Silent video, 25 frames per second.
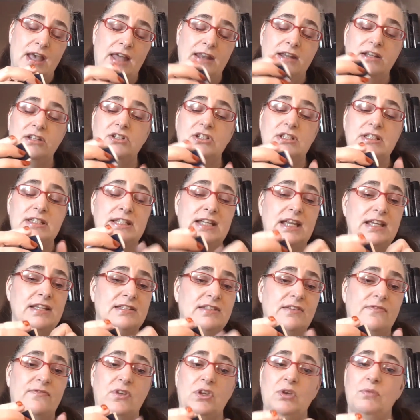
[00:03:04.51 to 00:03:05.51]
And it just
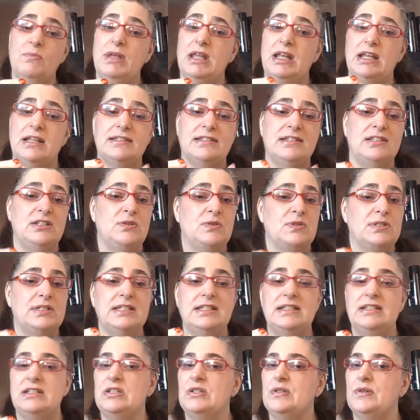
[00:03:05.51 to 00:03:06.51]
takes a few minutes, and you can
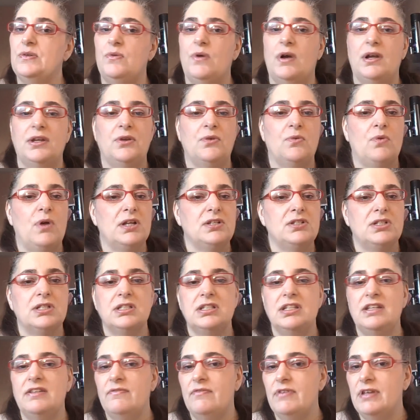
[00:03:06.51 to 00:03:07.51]
sit and do it while you're
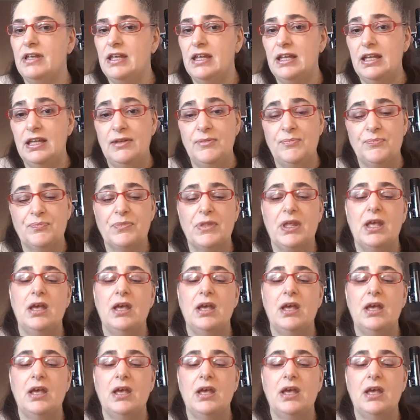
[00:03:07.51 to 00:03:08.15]
watching TV.